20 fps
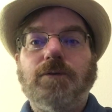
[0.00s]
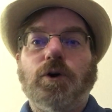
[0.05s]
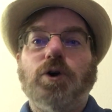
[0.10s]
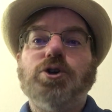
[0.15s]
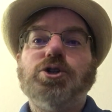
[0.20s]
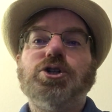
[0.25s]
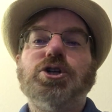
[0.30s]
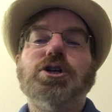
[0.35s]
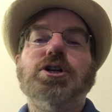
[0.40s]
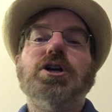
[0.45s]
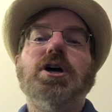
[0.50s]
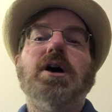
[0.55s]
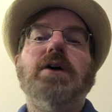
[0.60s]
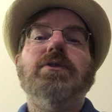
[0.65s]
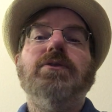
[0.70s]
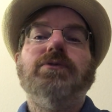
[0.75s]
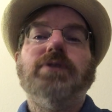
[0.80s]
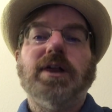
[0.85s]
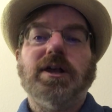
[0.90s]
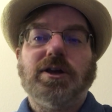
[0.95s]
version
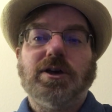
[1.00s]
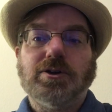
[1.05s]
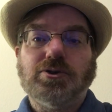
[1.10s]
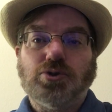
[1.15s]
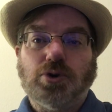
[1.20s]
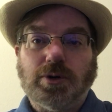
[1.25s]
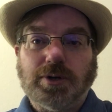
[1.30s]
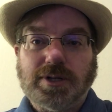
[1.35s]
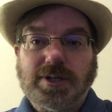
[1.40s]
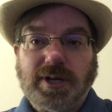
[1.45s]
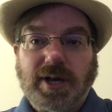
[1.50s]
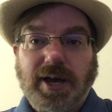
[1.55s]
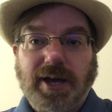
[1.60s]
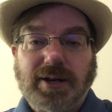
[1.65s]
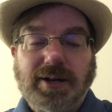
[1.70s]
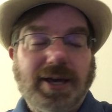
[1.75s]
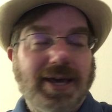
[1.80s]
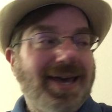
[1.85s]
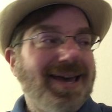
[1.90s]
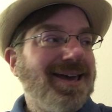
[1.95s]
of the flood control
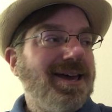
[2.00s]
design.